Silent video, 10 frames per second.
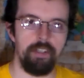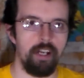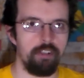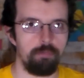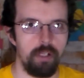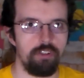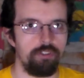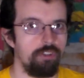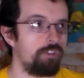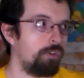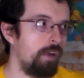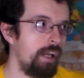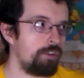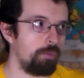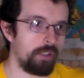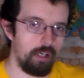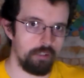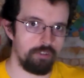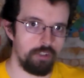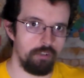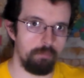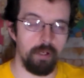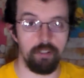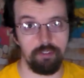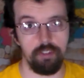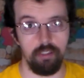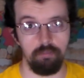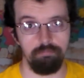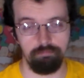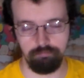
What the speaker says: Not as much as a scratch would cost you, but still.